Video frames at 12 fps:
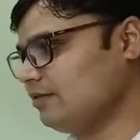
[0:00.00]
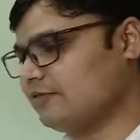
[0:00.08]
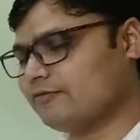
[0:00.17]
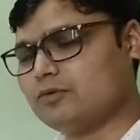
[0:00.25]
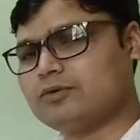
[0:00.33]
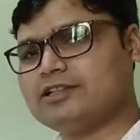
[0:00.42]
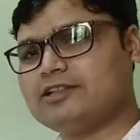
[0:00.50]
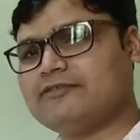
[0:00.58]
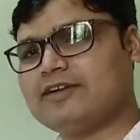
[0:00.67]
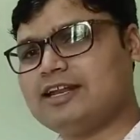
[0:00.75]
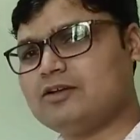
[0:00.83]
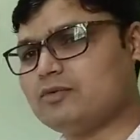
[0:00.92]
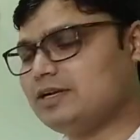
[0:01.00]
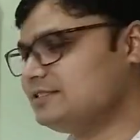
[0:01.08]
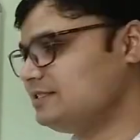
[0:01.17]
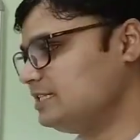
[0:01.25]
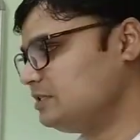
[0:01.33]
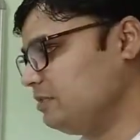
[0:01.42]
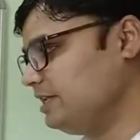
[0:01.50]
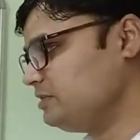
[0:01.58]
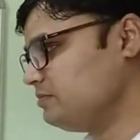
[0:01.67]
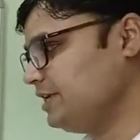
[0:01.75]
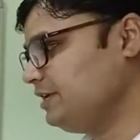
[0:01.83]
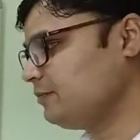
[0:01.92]
The fourth and the final one is
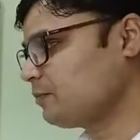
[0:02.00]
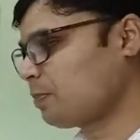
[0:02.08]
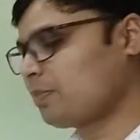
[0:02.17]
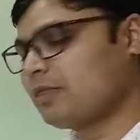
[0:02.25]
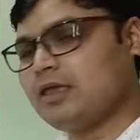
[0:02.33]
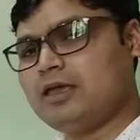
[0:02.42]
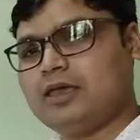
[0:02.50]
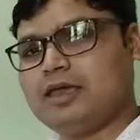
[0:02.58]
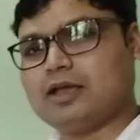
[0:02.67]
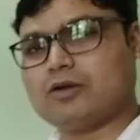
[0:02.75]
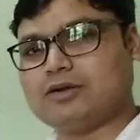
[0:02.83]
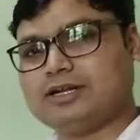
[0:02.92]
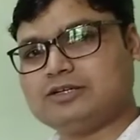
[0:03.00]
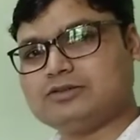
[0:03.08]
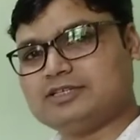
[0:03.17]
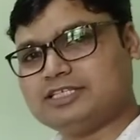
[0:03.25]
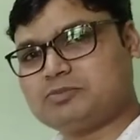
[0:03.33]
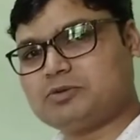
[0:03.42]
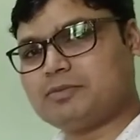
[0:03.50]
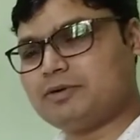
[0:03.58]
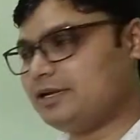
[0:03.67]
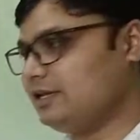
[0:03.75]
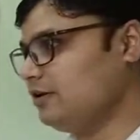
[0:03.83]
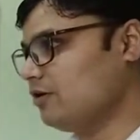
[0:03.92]
displacement. According to this
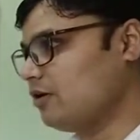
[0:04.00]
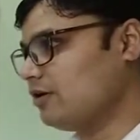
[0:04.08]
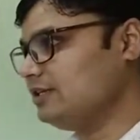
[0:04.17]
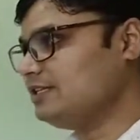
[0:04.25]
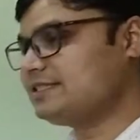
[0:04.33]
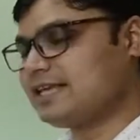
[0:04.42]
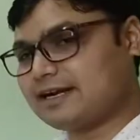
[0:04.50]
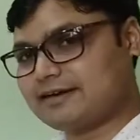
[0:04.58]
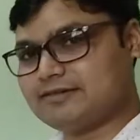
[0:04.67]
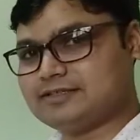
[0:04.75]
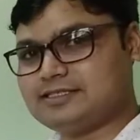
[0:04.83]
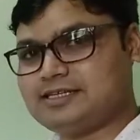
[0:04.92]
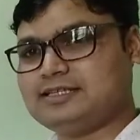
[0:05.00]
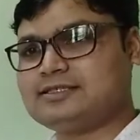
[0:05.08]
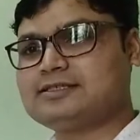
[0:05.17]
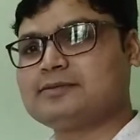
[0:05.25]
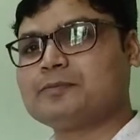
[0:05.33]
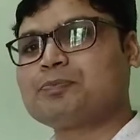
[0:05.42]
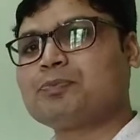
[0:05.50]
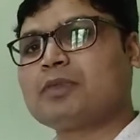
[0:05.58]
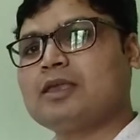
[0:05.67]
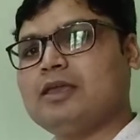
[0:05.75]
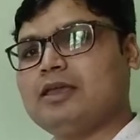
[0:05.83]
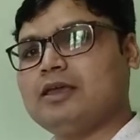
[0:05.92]
property or this characteristics,
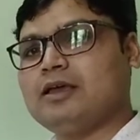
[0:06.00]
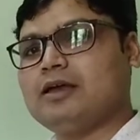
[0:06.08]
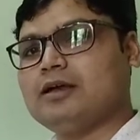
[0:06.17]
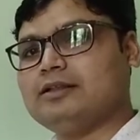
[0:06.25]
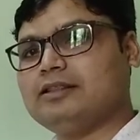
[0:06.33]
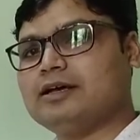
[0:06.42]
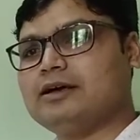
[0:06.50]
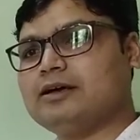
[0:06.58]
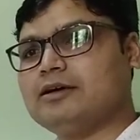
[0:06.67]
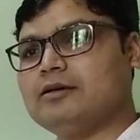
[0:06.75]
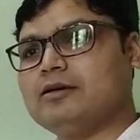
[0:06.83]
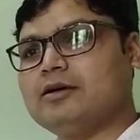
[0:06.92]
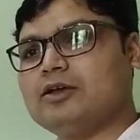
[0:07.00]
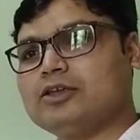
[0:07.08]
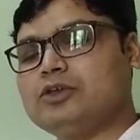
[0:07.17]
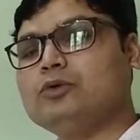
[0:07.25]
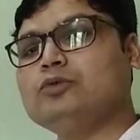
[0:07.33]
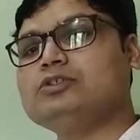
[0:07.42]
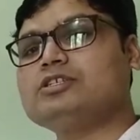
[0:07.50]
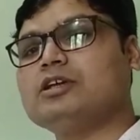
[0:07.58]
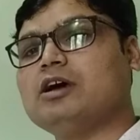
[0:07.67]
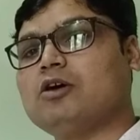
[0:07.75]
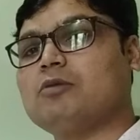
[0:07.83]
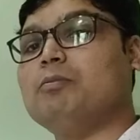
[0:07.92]
the huge
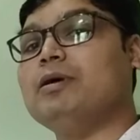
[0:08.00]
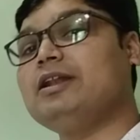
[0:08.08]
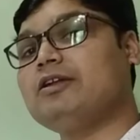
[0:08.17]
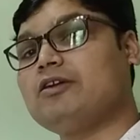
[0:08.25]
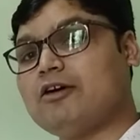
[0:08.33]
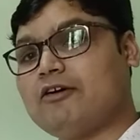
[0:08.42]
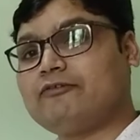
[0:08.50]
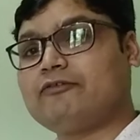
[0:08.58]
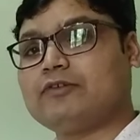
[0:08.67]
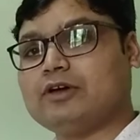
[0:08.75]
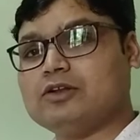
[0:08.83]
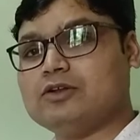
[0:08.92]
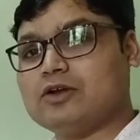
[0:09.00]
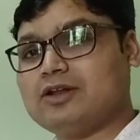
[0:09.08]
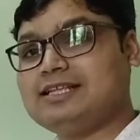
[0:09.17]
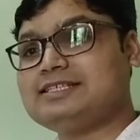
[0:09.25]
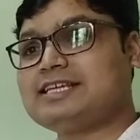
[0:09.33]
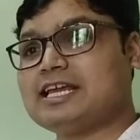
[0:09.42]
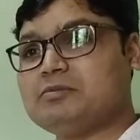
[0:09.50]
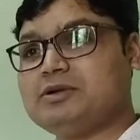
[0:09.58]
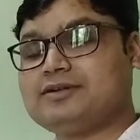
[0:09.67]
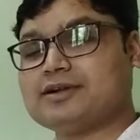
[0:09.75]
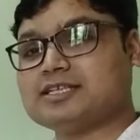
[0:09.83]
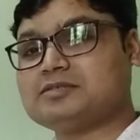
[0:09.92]
or bulk of knowledge can
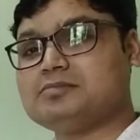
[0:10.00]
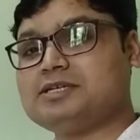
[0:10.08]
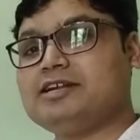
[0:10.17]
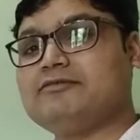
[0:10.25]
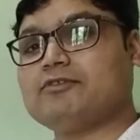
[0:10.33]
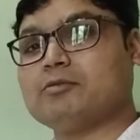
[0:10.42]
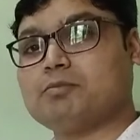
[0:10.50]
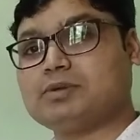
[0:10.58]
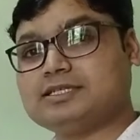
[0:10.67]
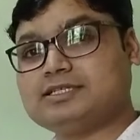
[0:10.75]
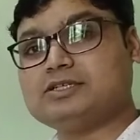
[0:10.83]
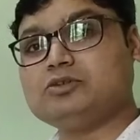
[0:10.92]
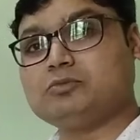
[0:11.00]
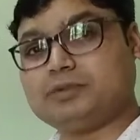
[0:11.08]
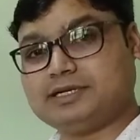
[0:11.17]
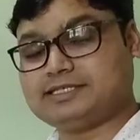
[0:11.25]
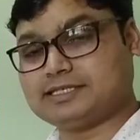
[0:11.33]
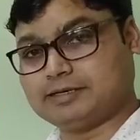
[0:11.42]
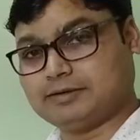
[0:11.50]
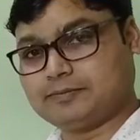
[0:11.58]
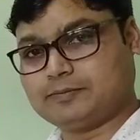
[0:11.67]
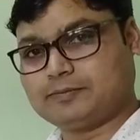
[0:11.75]
be transmitted from person to person